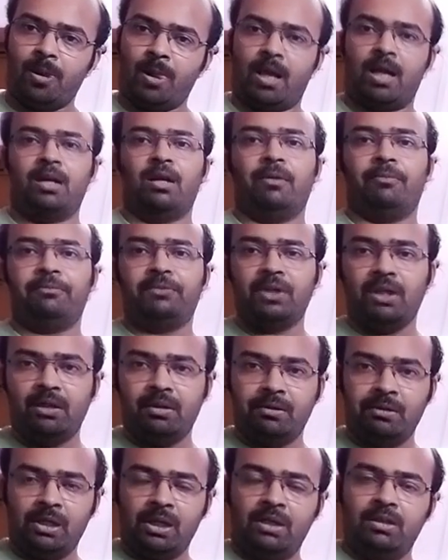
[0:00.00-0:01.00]
And
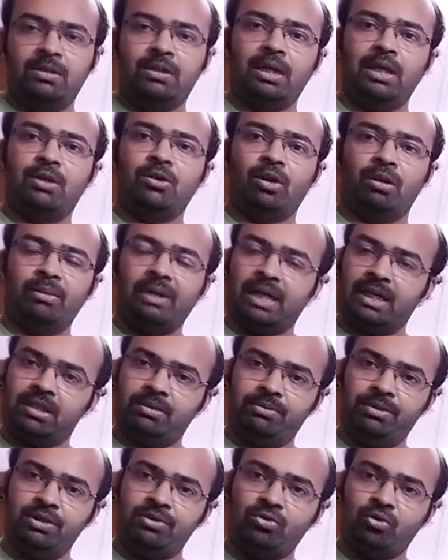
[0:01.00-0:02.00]
after the economic
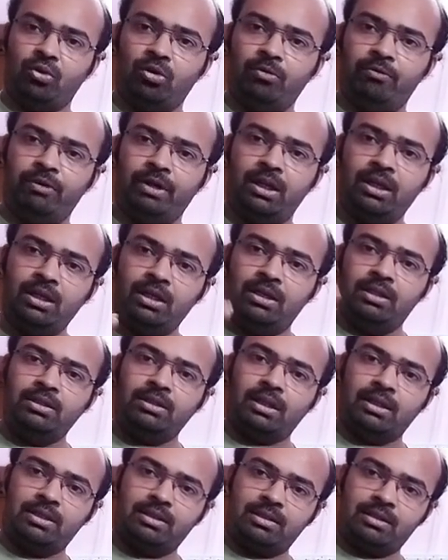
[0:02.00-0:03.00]
activity is over,
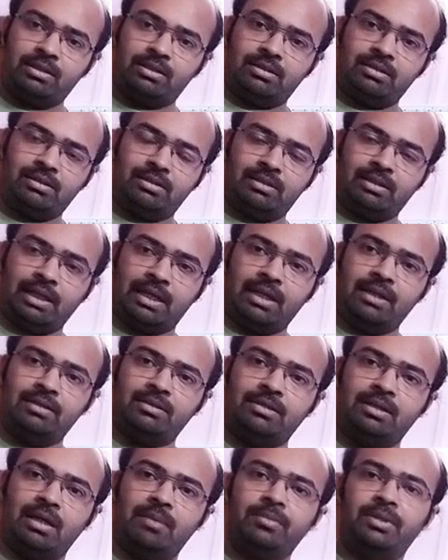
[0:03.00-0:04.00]
the second
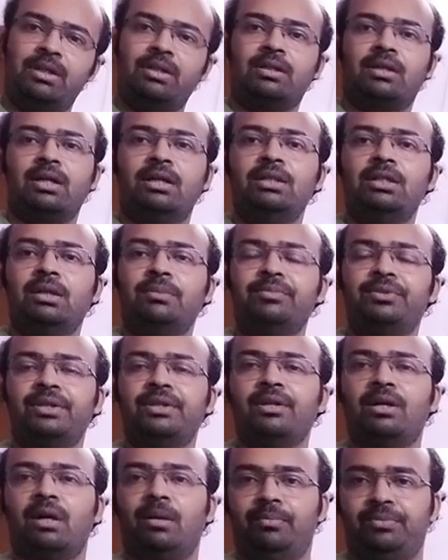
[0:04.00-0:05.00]
stage, that is
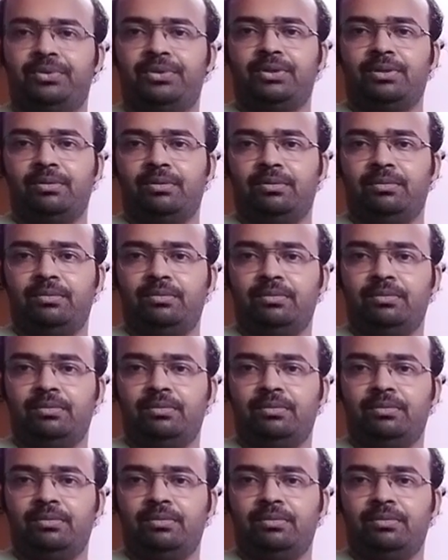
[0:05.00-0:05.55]
consumption, comes.